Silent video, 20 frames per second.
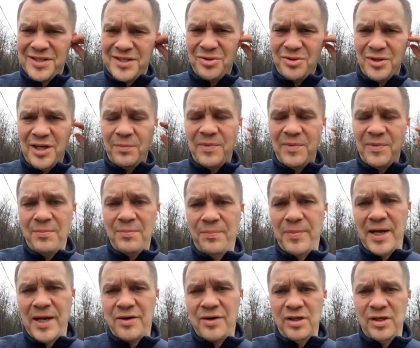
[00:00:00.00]
so they
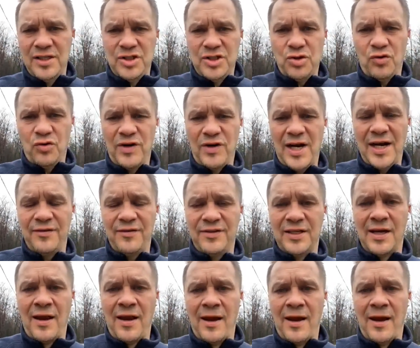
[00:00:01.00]
barely survived.